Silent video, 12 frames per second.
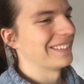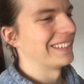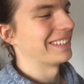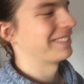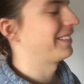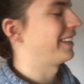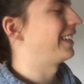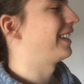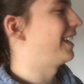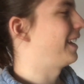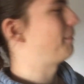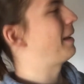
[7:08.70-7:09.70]
Really good fun.
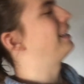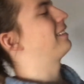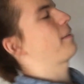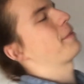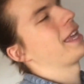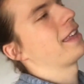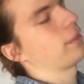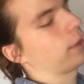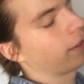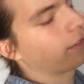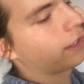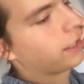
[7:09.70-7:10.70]
Um, Ellie's coming here so I
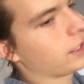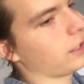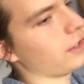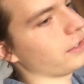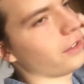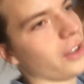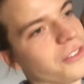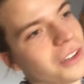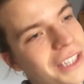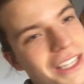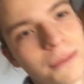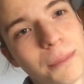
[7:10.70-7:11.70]
can sign a card. I
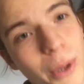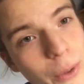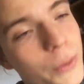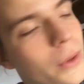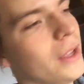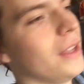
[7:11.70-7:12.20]
really needed poo.